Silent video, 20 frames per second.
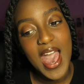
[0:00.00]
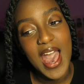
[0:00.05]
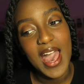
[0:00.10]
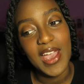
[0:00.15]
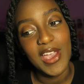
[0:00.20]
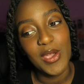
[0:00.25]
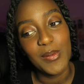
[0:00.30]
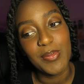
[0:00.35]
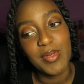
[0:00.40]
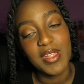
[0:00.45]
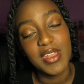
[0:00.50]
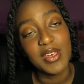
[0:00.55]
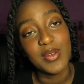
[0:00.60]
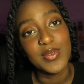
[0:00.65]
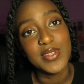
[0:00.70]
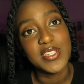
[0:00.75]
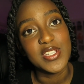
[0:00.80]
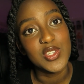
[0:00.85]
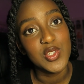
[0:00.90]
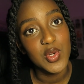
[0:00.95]
I hope that it
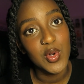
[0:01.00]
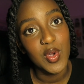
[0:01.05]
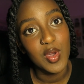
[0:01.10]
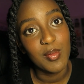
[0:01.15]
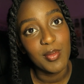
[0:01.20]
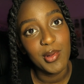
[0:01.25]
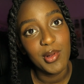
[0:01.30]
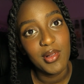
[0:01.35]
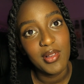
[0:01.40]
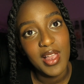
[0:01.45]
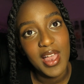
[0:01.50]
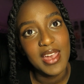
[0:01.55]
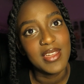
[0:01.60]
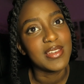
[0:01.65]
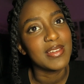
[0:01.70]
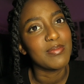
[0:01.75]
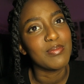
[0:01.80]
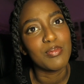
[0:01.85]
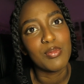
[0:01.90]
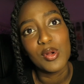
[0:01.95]
was enjoyable
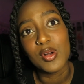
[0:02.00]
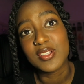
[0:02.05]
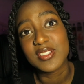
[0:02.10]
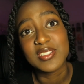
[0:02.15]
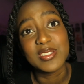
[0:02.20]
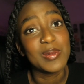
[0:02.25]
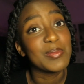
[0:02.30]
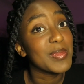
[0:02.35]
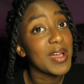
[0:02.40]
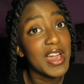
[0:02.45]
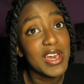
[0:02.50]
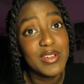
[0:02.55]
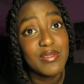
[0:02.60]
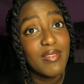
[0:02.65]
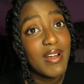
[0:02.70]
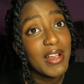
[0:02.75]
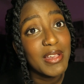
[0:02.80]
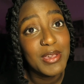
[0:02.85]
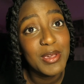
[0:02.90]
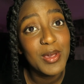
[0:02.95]
and brought some kind of
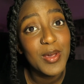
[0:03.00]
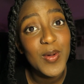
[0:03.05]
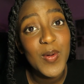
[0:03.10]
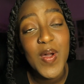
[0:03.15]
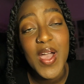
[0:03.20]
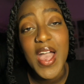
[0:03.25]
value.